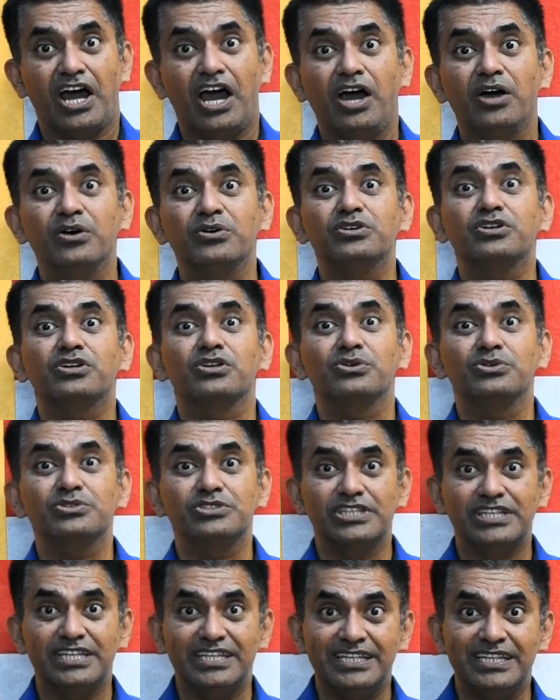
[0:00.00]
How
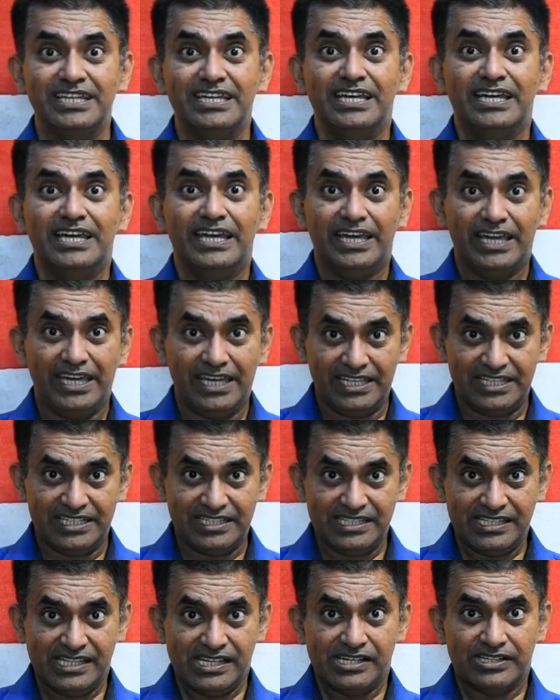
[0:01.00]
closing
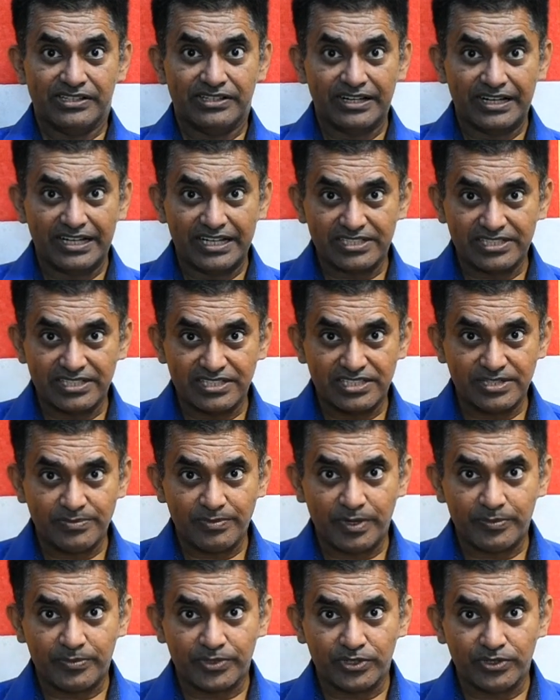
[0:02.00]
in a relationship
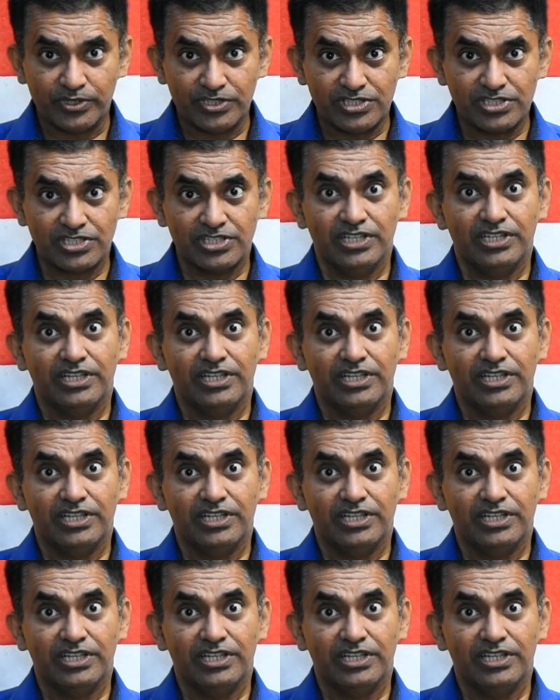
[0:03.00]
approach